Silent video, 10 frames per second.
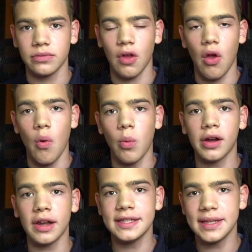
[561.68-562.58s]
What are
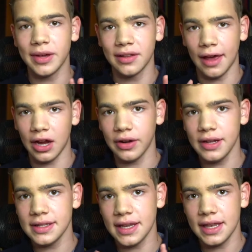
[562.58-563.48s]
the
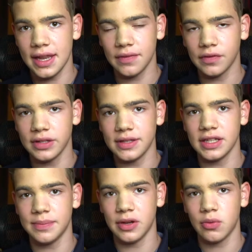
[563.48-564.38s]
similarities and differences
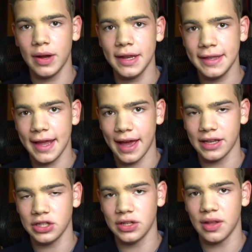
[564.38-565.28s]
between
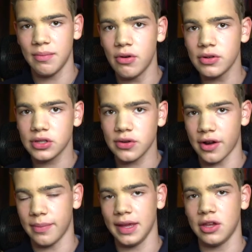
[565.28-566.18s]
Tangent and most
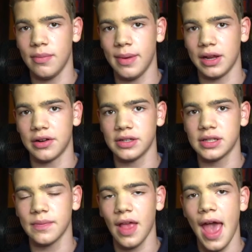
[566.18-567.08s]
startup incubators?
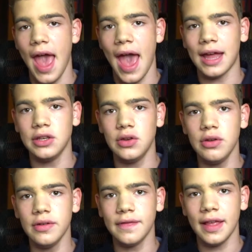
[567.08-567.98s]
And do you
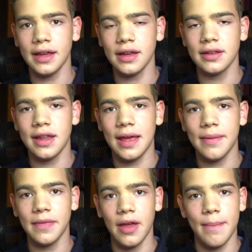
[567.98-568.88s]
think they
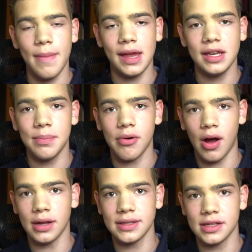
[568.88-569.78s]
make the
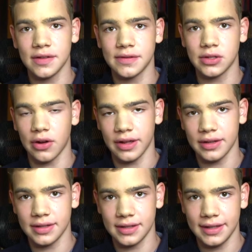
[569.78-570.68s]
process of starting a
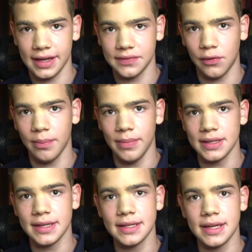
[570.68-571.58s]
successful
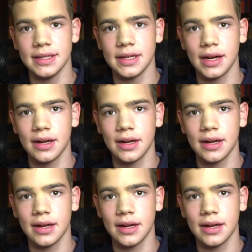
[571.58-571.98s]
business easier?